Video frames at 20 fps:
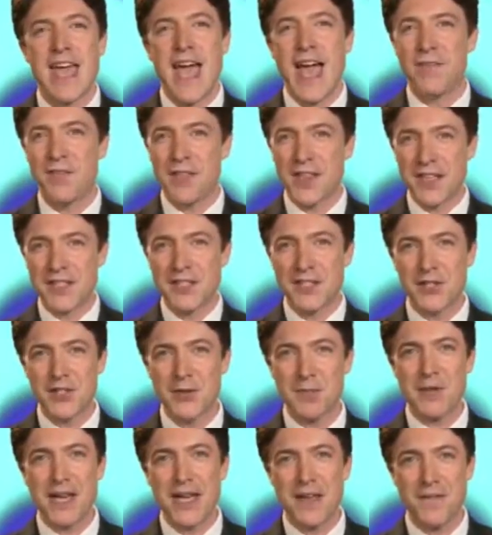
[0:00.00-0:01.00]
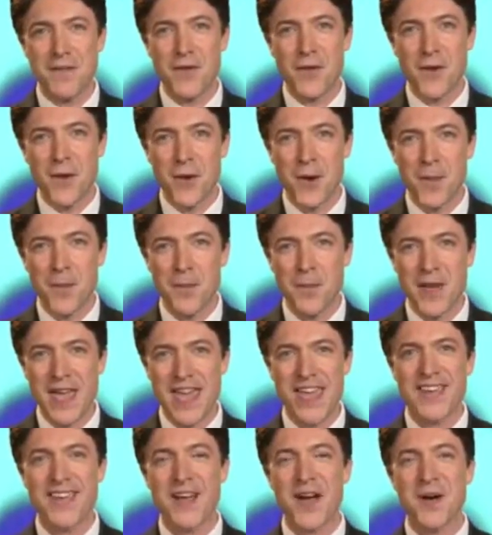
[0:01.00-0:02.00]
Everything still to play for.
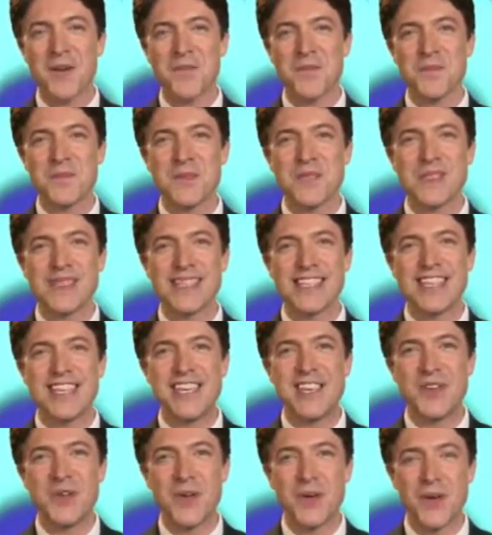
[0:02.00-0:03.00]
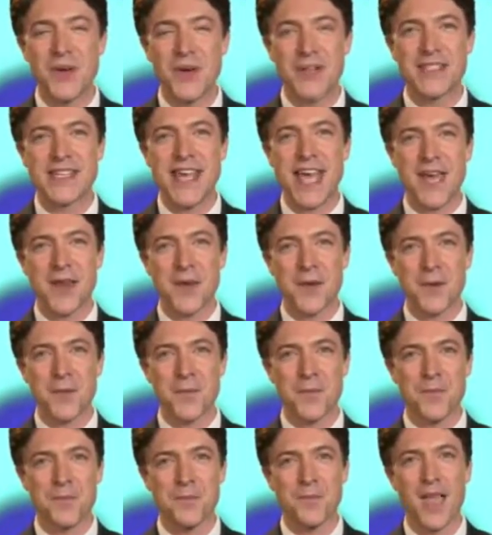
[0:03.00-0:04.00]
Here comes Q10.